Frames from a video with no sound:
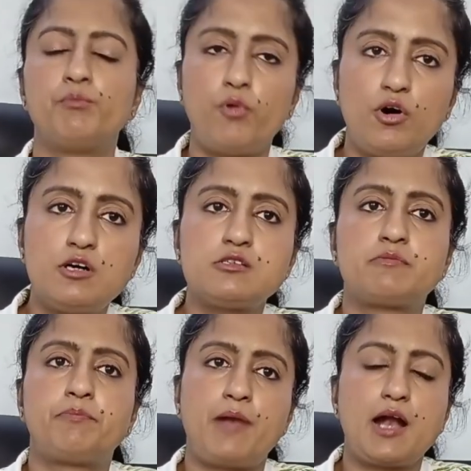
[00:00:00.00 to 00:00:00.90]
pause,
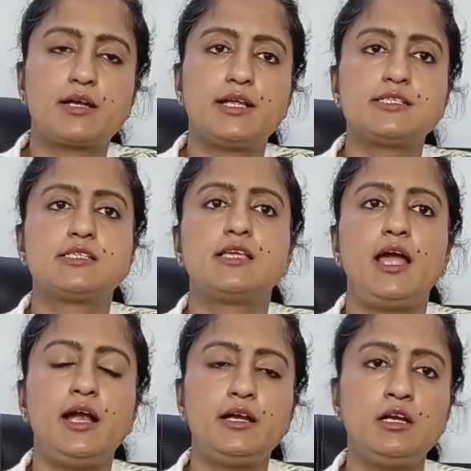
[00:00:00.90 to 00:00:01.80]
practice,
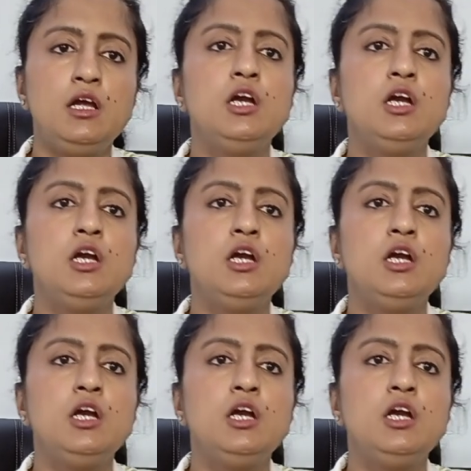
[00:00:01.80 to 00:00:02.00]
and